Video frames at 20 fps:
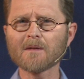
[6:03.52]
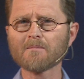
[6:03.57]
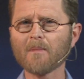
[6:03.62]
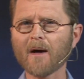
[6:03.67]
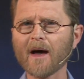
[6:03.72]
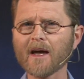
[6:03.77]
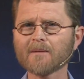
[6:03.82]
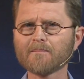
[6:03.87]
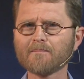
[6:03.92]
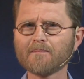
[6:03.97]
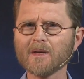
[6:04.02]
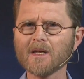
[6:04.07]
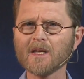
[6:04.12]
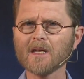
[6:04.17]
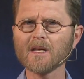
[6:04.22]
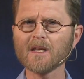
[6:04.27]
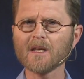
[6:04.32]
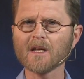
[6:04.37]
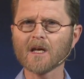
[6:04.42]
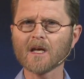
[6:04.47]
might
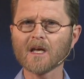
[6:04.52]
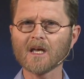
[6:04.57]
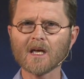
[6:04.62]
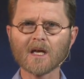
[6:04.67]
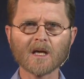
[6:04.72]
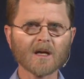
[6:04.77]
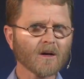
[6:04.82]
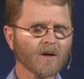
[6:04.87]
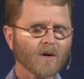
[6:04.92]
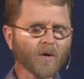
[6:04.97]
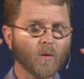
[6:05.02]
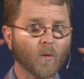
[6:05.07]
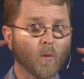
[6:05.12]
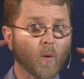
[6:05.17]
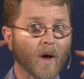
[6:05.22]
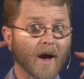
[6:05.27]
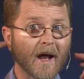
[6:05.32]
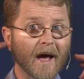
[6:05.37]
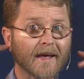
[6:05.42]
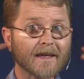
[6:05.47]
be
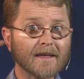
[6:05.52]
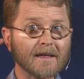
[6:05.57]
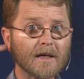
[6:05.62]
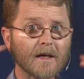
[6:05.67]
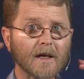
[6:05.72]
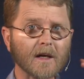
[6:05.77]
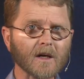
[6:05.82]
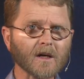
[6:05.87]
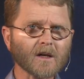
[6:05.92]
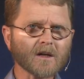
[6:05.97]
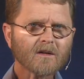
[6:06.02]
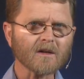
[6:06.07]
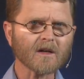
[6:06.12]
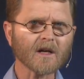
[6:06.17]
what I hear.